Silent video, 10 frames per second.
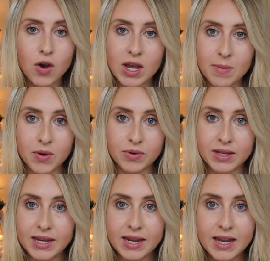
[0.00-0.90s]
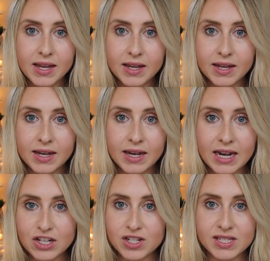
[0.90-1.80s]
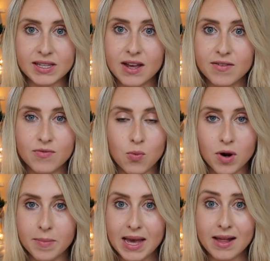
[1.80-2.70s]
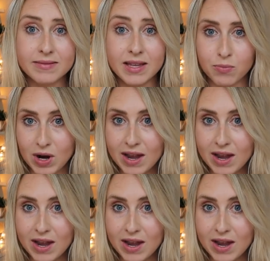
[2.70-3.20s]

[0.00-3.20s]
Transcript: Okay but really I just love warm baths and